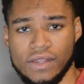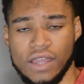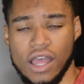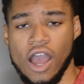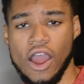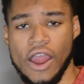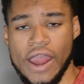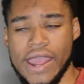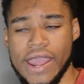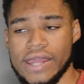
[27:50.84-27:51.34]

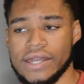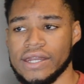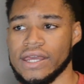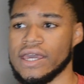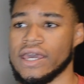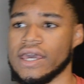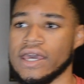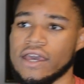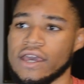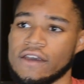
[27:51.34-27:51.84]
All right?
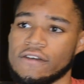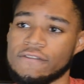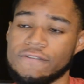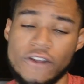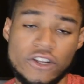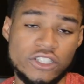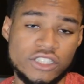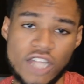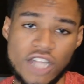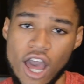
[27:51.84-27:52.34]

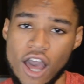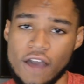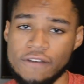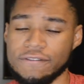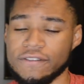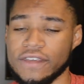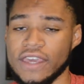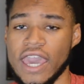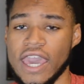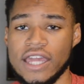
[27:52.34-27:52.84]
First
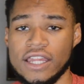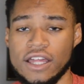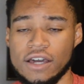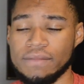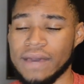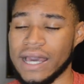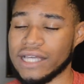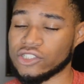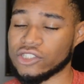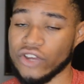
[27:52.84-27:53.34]
off,
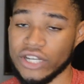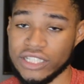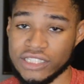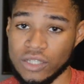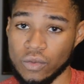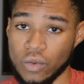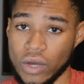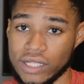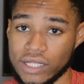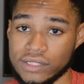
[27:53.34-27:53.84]
Caleb, as good as
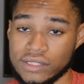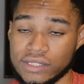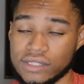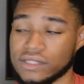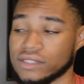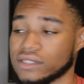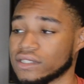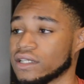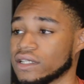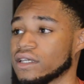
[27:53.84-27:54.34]
he
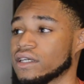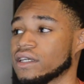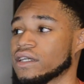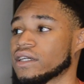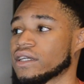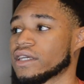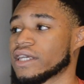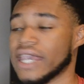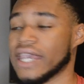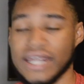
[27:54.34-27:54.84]
was,
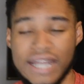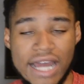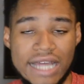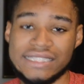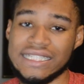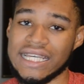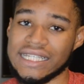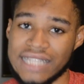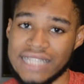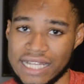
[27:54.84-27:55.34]
cannot
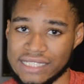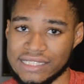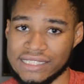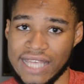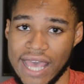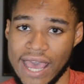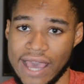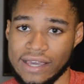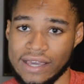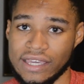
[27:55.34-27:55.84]
take that
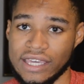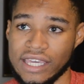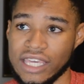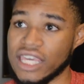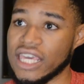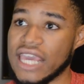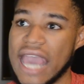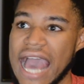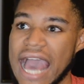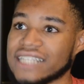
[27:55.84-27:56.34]
sack.
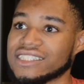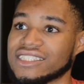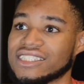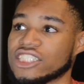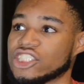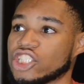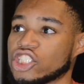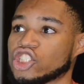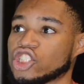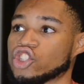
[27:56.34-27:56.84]
He has
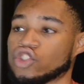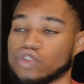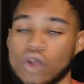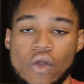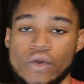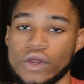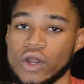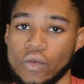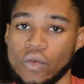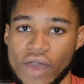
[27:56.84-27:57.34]
to just
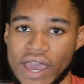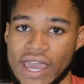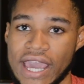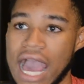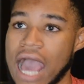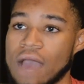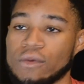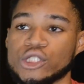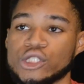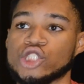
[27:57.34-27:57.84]
throw it away.
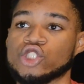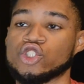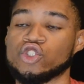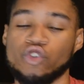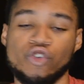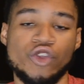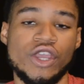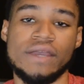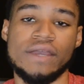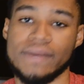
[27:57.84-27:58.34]
I was
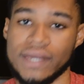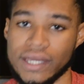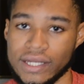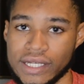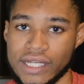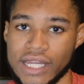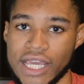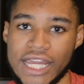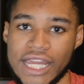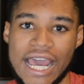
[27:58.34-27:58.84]
screaming.
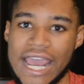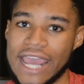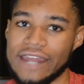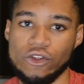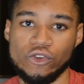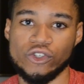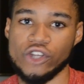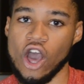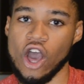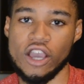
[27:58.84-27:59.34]
And I had
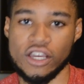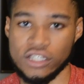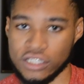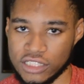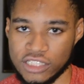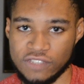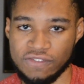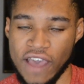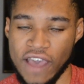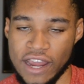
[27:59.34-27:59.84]
no dog in
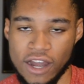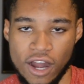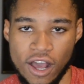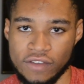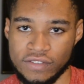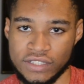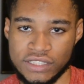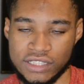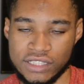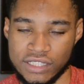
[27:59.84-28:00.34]
this fight,
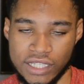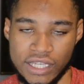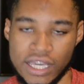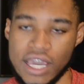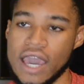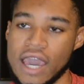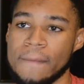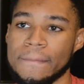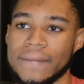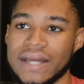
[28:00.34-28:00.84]
obviously.
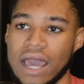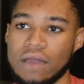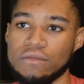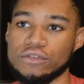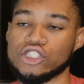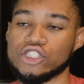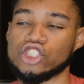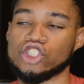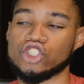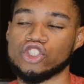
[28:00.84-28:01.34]
But I
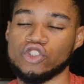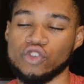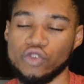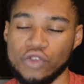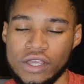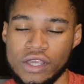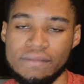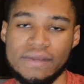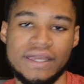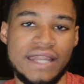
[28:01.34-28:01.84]
was
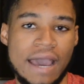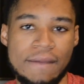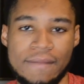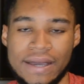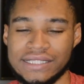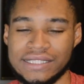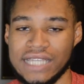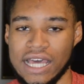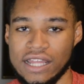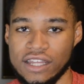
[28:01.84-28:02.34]
screaming at
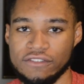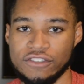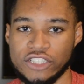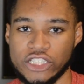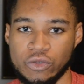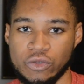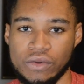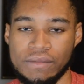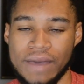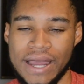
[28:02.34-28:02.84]
my
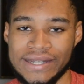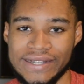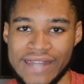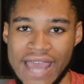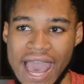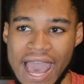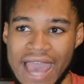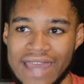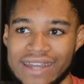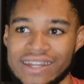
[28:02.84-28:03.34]
television with my
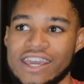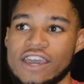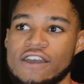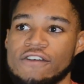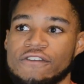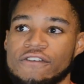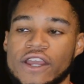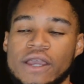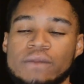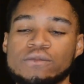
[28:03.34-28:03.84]
dad
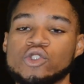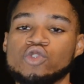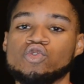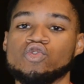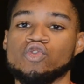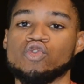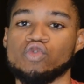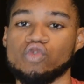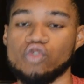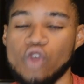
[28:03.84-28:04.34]
for him to
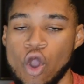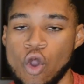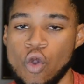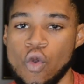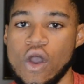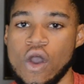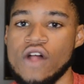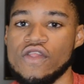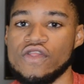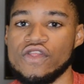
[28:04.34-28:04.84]

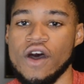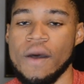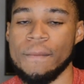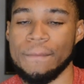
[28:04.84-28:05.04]
throw the